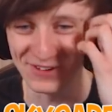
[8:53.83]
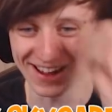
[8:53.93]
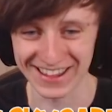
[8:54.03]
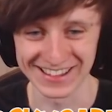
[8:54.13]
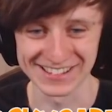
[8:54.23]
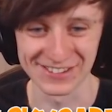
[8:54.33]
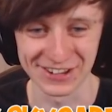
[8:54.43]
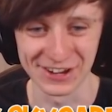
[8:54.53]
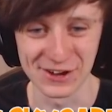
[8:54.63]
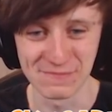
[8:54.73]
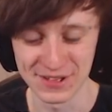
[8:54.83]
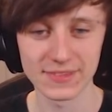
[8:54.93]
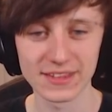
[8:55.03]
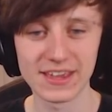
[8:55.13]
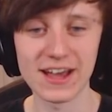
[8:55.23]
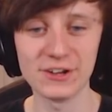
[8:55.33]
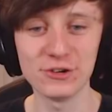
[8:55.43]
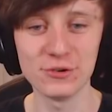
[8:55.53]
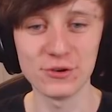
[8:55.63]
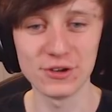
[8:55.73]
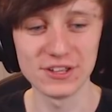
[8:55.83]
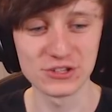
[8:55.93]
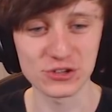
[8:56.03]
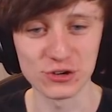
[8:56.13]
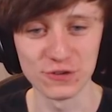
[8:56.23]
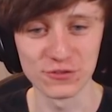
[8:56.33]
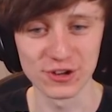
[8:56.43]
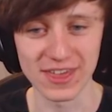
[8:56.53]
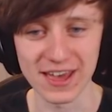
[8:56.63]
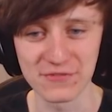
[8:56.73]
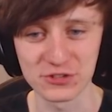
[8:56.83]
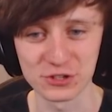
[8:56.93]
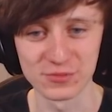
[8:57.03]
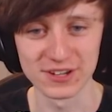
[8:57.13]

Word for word: breaking's looking up. Keanu is over there for some